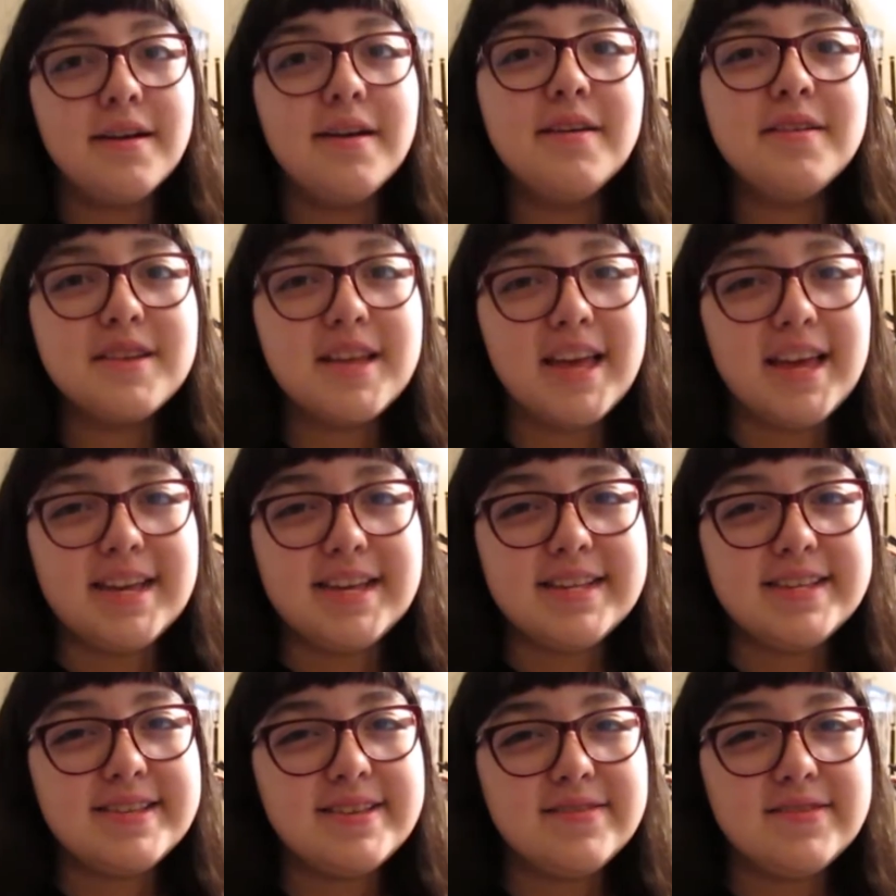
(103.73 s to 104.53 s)
Okay,
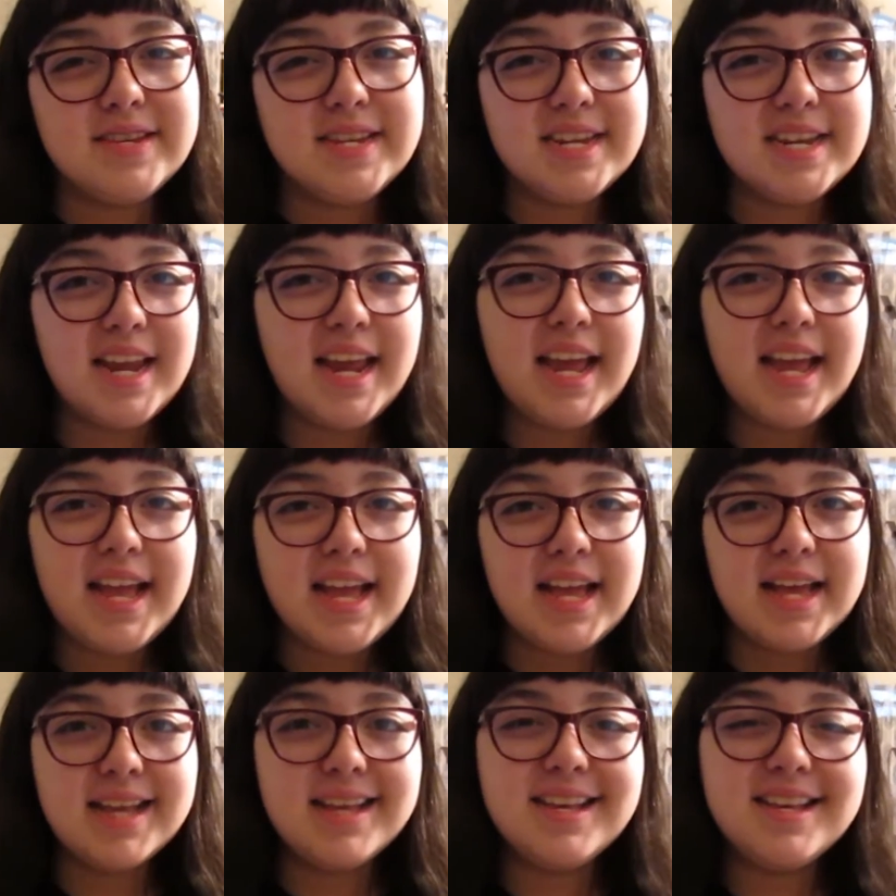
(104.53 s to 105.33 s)
so
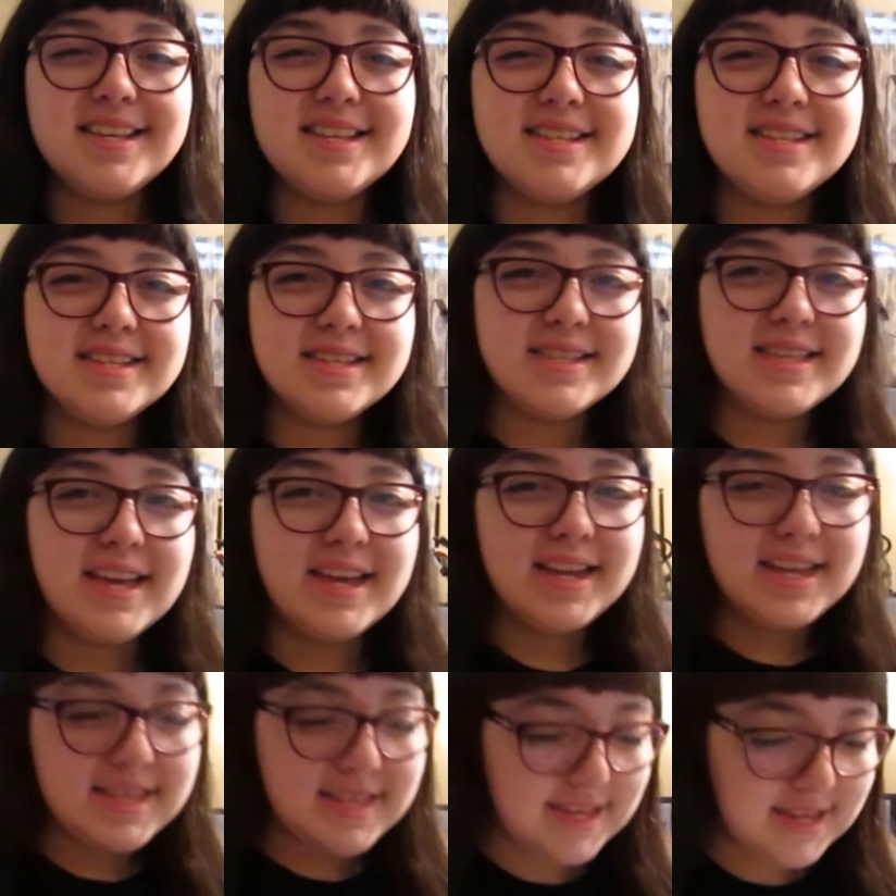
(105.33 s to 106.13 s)
today is
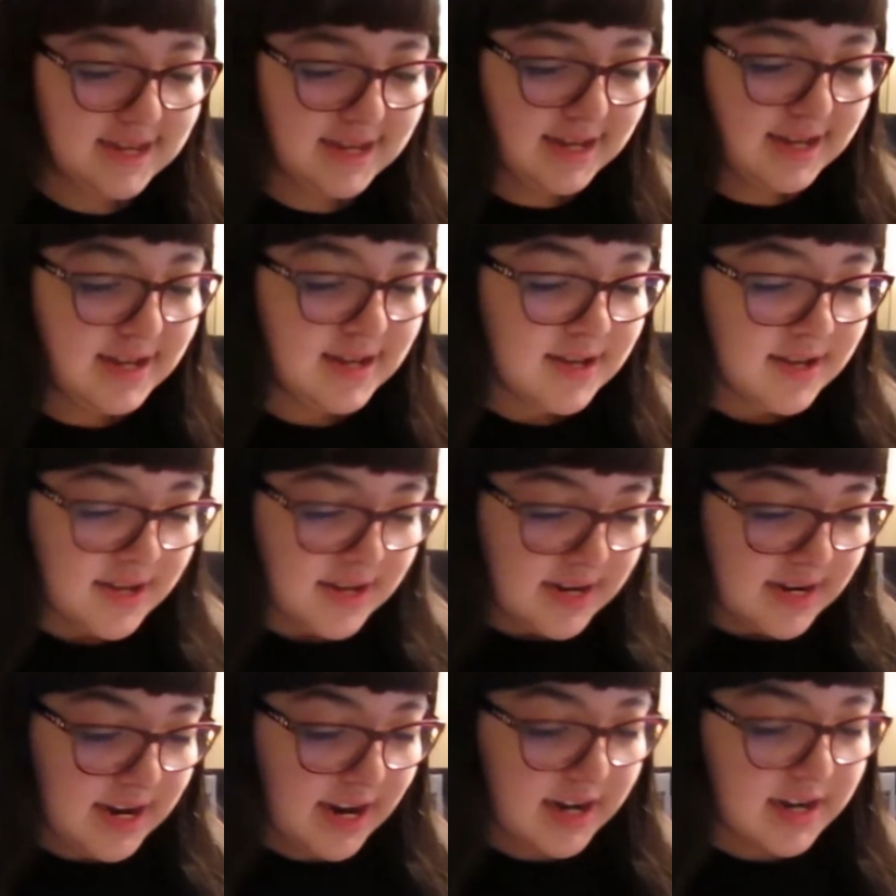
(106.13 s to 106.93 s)
like the
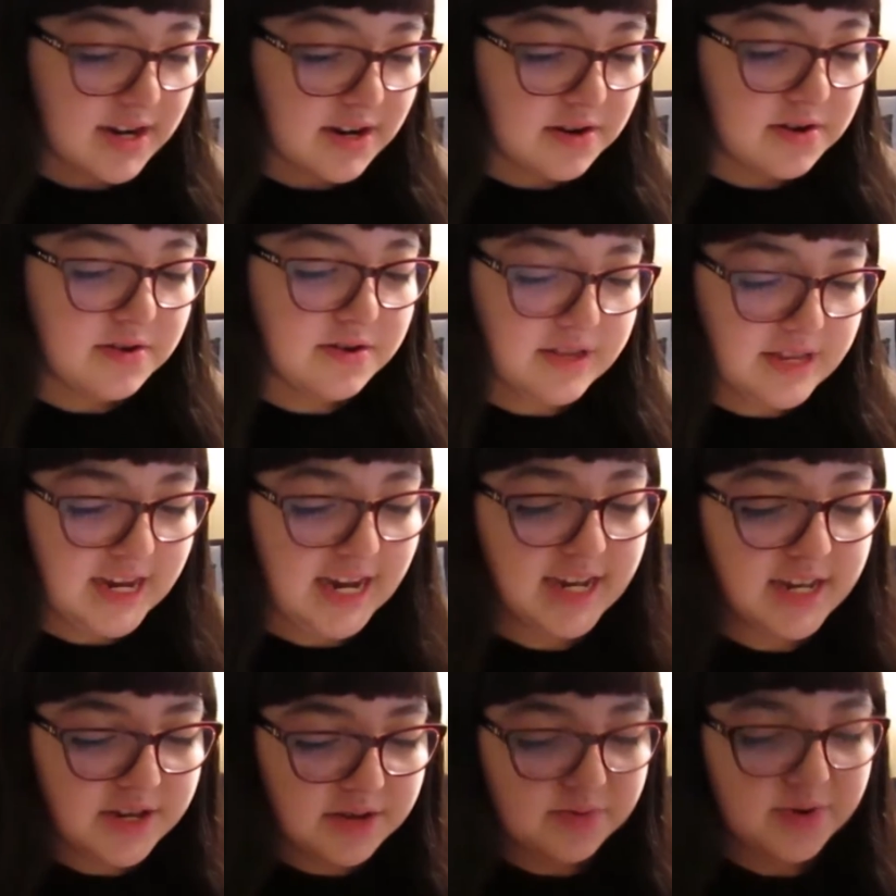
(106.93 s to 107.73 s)
technical
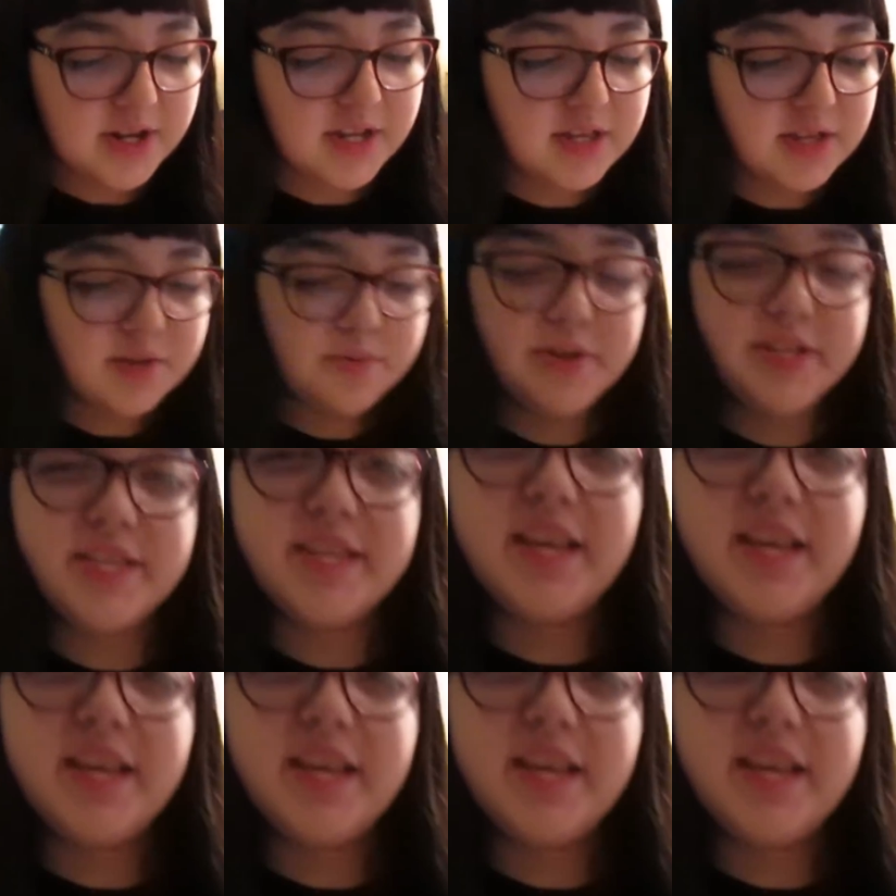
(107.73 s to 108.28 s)
test run, so it's